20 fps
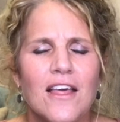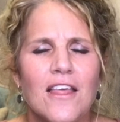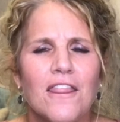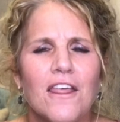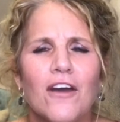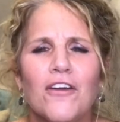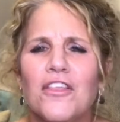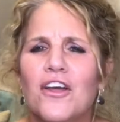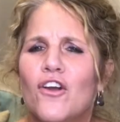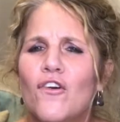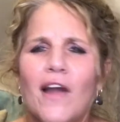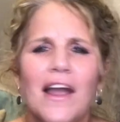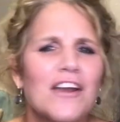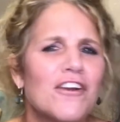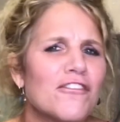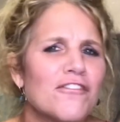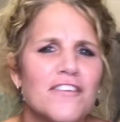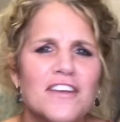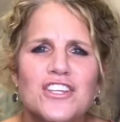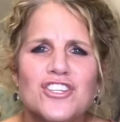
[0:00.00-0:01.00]
Though the
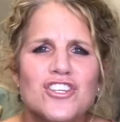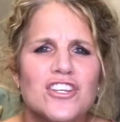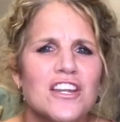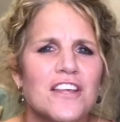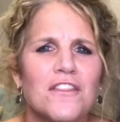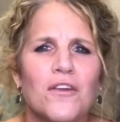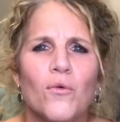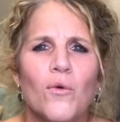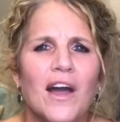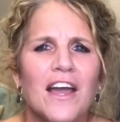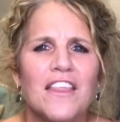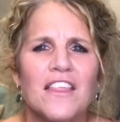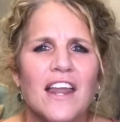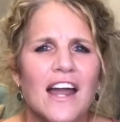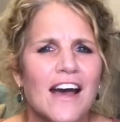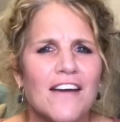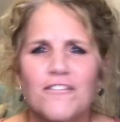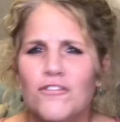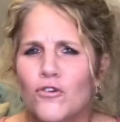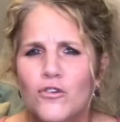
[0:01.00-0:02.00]
greater vision and the way that
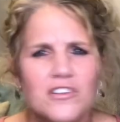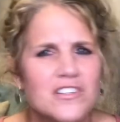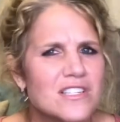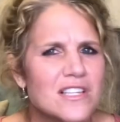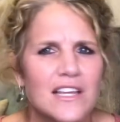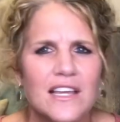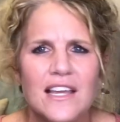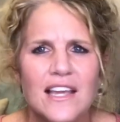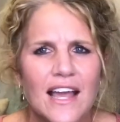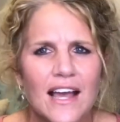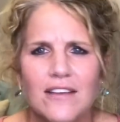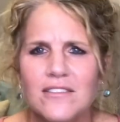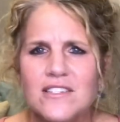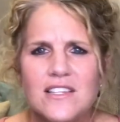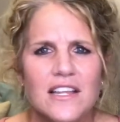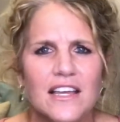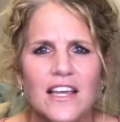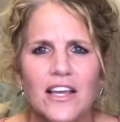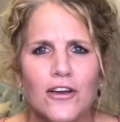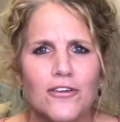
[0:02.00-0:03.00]
I foresee counseling,